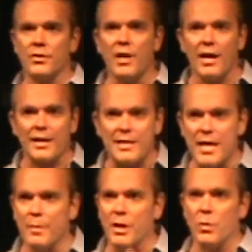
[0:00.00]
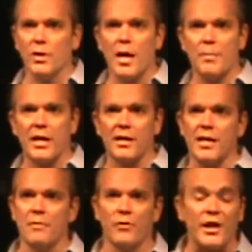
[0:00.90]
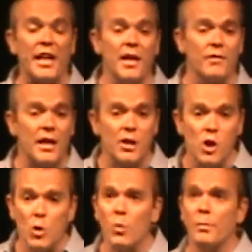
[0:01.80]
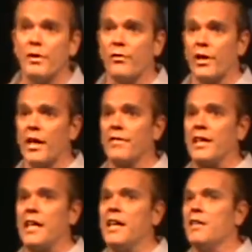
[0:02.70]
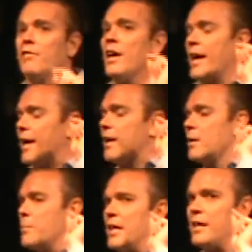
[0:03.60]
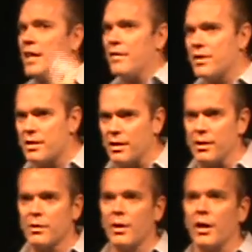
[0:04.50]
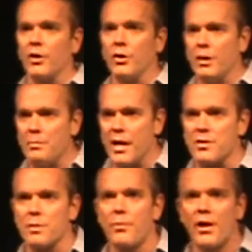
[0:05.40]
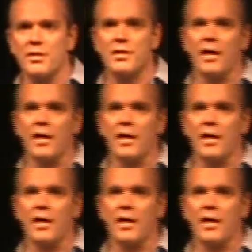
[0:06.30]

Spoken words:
Do not condemn, and you will not be condemned. Forgive, and you will be forgiven. Give, and it will be given to you a good measure, pressed